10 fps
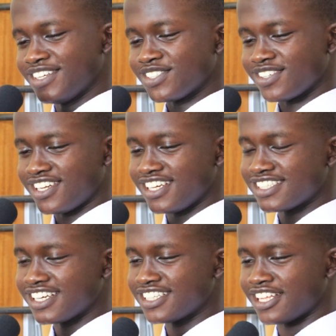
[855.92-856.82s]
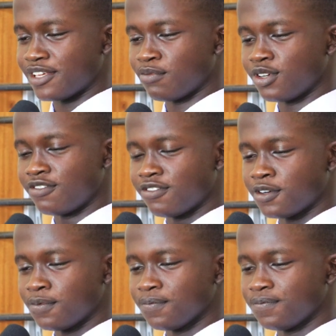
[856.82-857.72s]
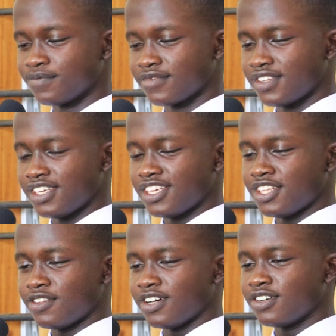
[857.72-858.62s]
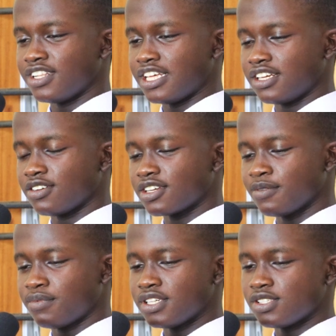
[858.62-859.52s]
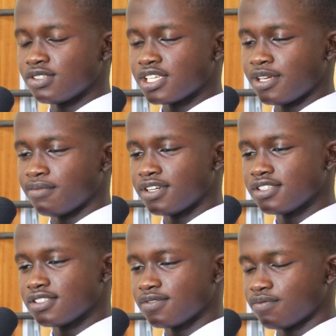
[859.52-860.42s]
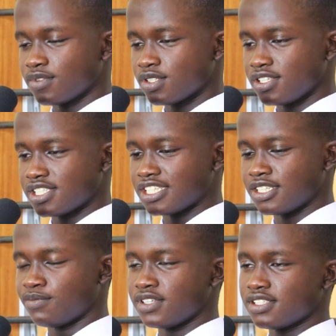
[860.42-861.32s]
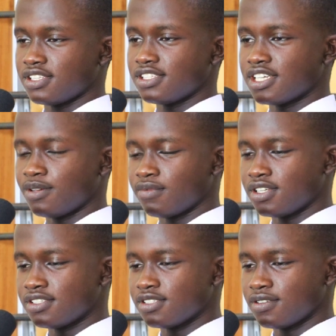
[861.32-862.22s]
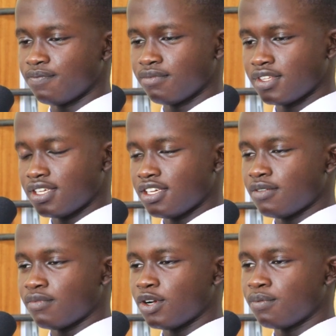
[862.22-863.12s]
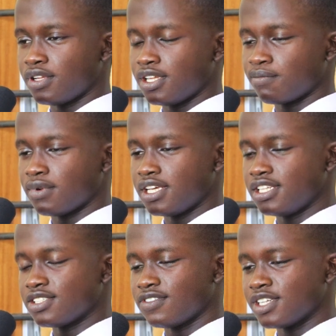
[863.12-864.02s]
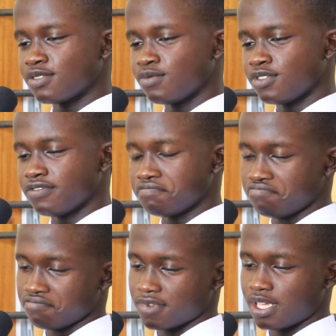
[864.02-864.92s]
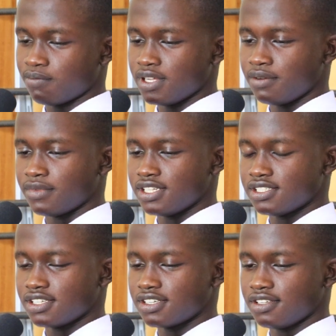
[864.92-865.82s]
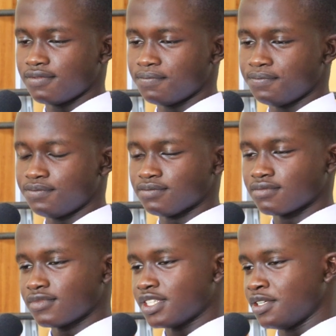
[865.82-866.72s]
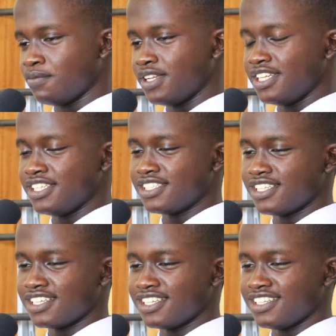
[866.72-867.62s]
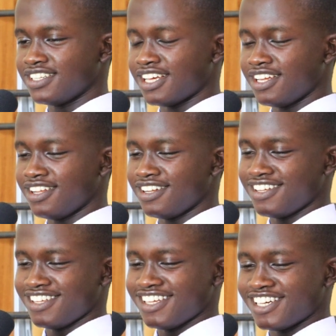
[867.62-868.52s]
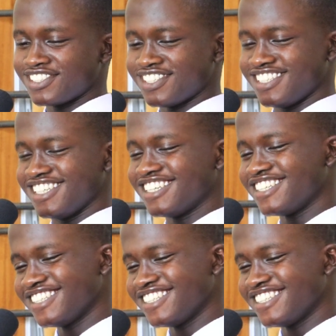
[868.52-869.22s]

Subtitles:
So when I sat at the board 4, we were all like, okay, press your timers. So he started pressing the timers. My opponent played his first move. I played my second. I played his second. Actually,